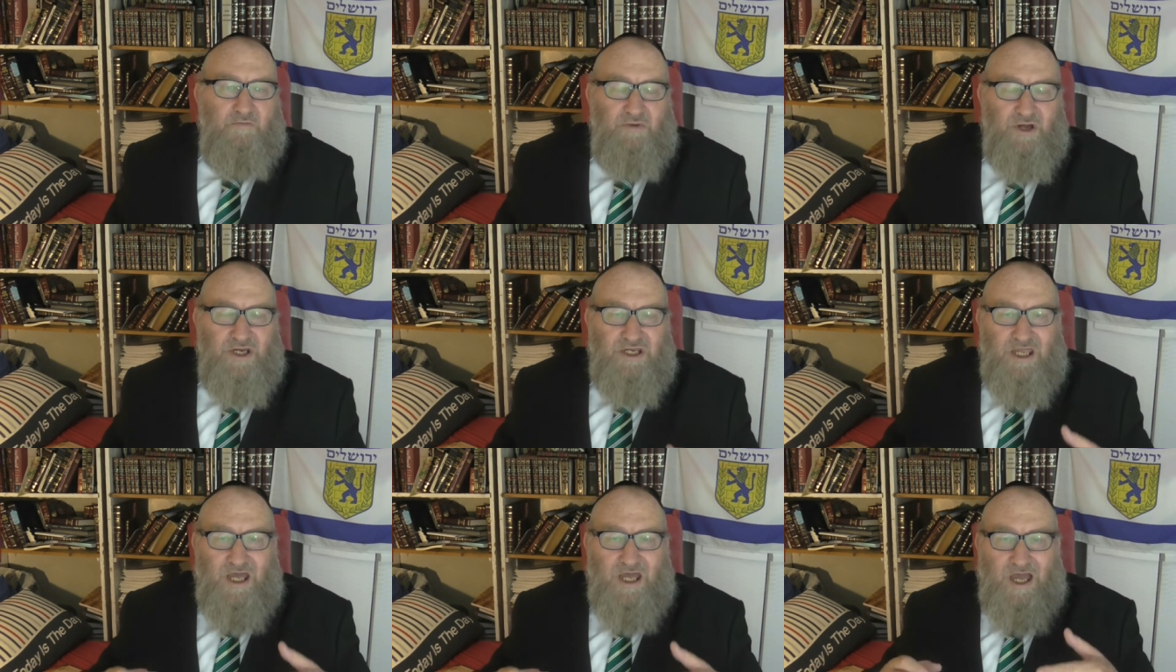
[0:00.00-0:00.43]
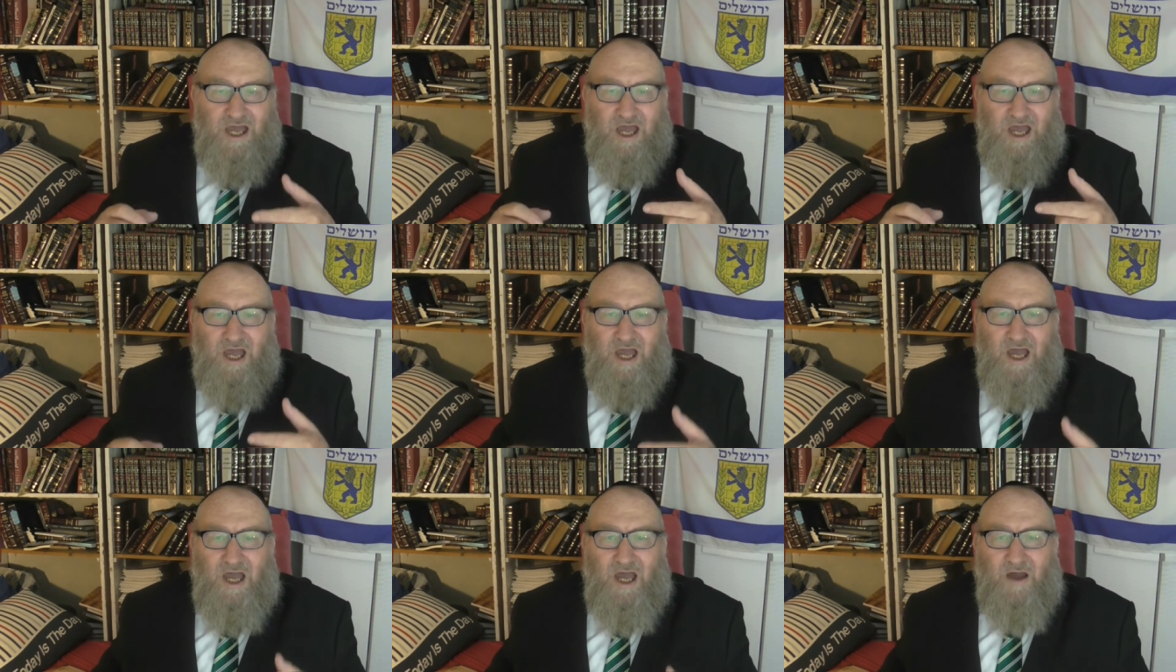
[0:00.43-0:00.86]
but
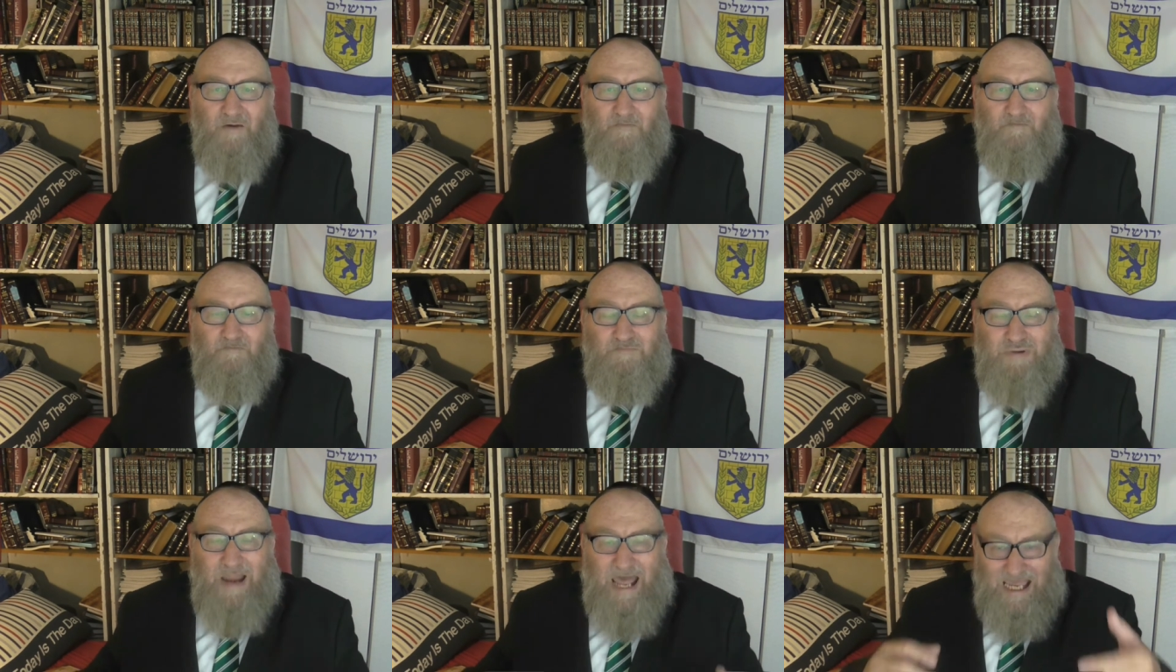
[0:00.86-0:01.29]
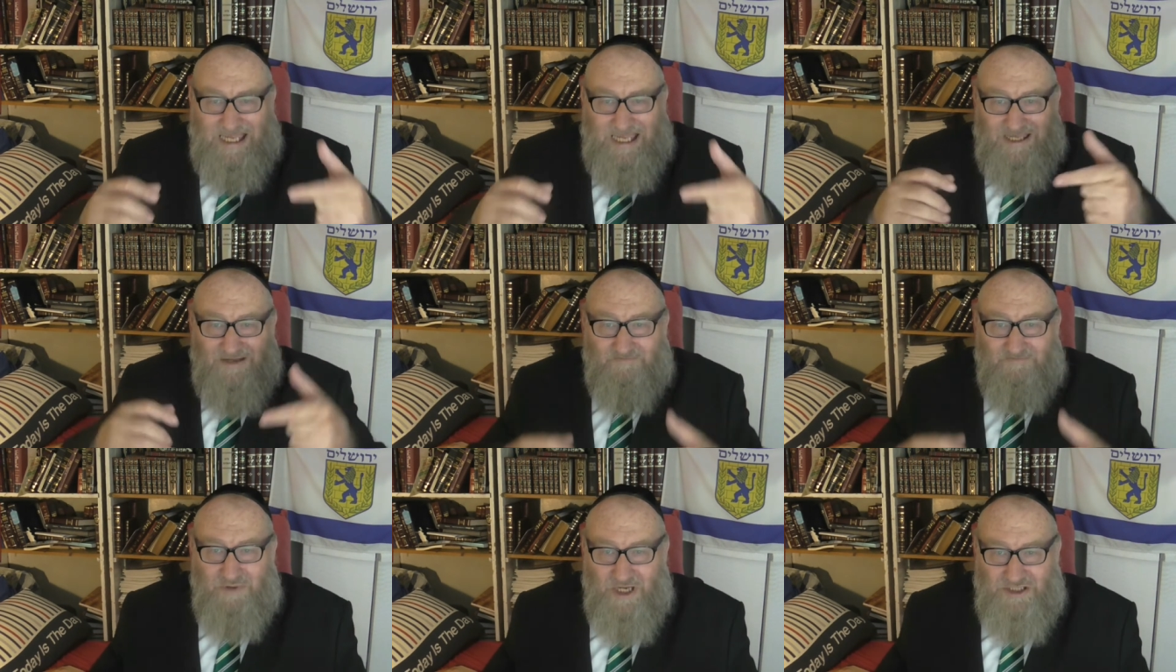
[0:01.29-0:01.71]
a black
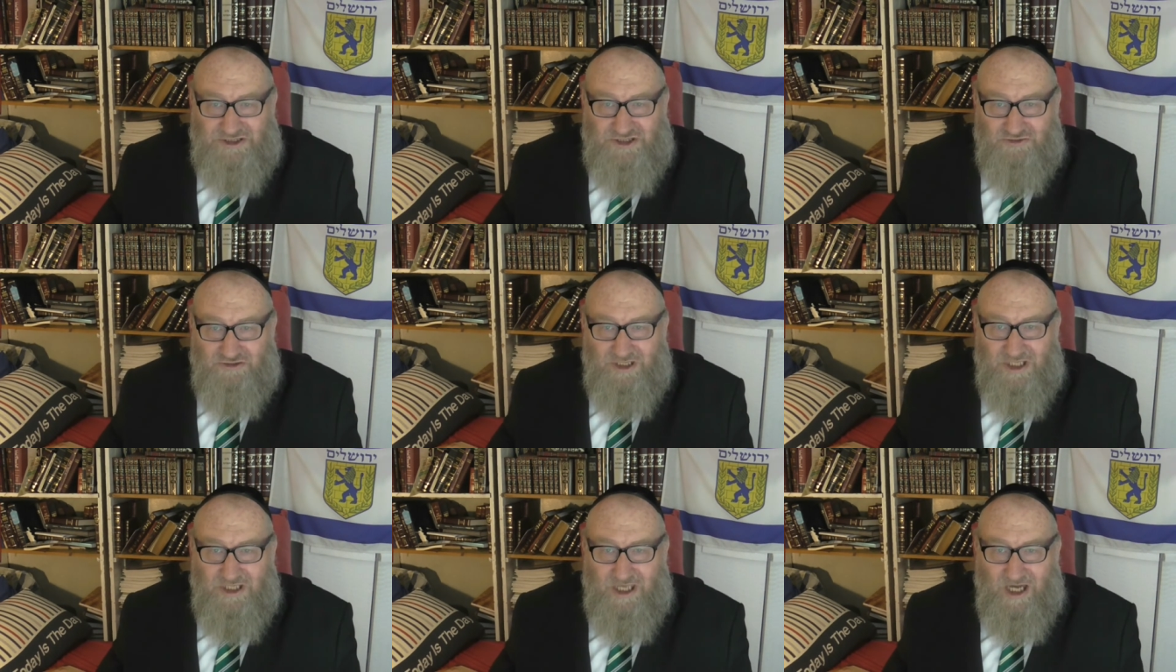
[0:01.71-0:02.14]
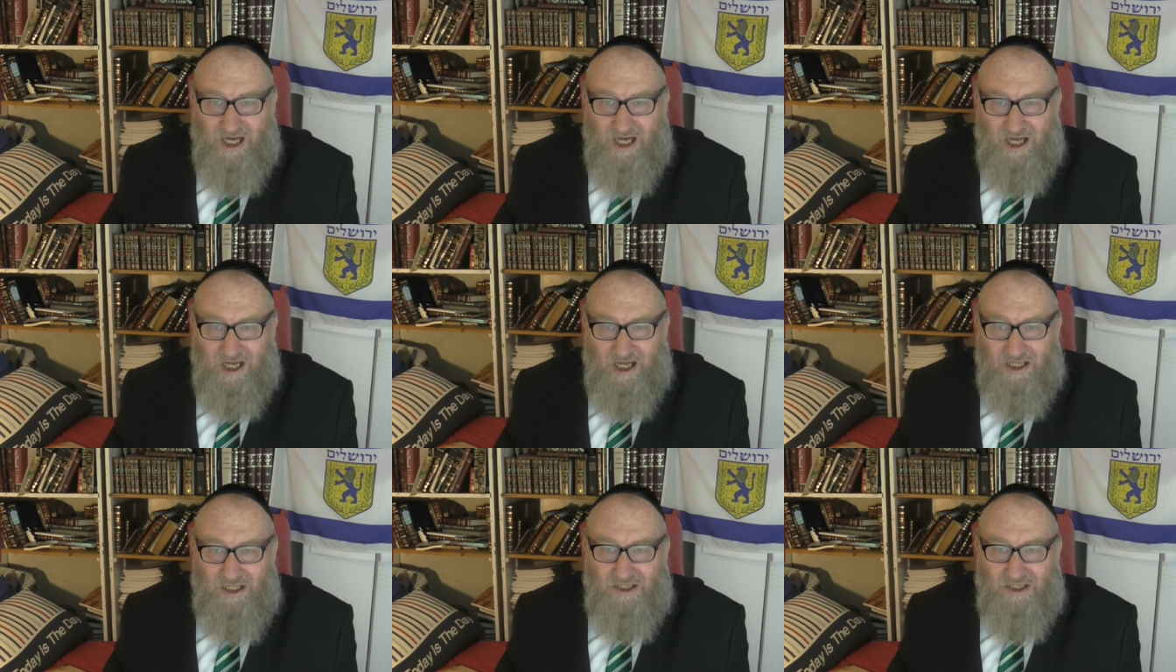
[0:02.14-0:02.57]

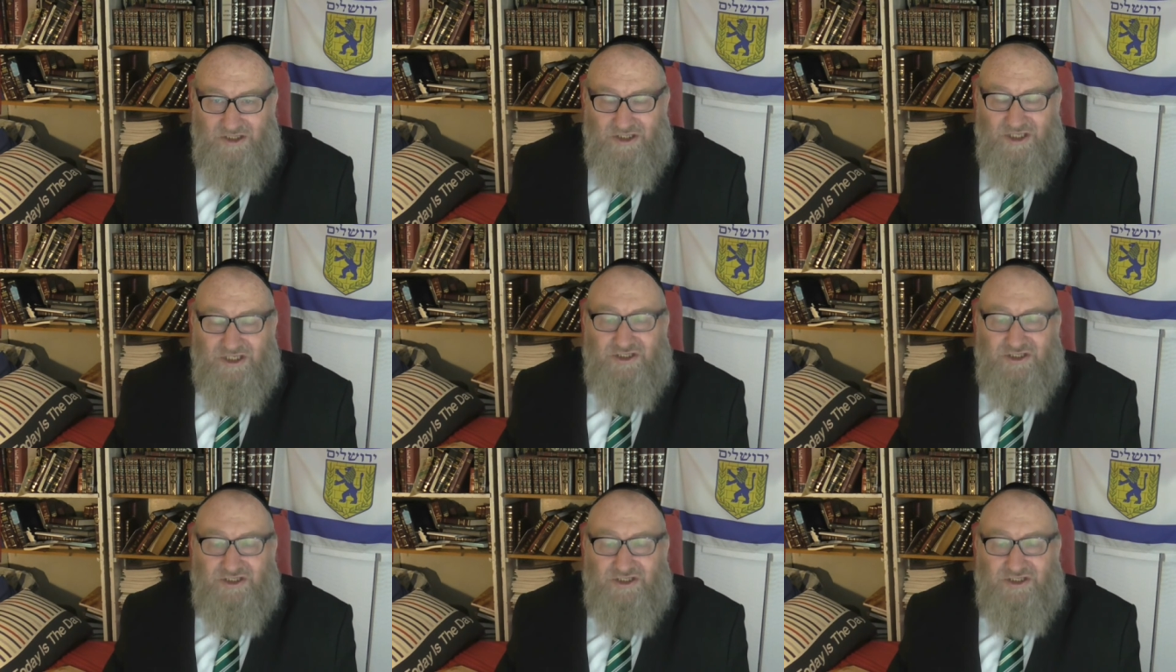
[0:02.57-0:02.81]
budgerigar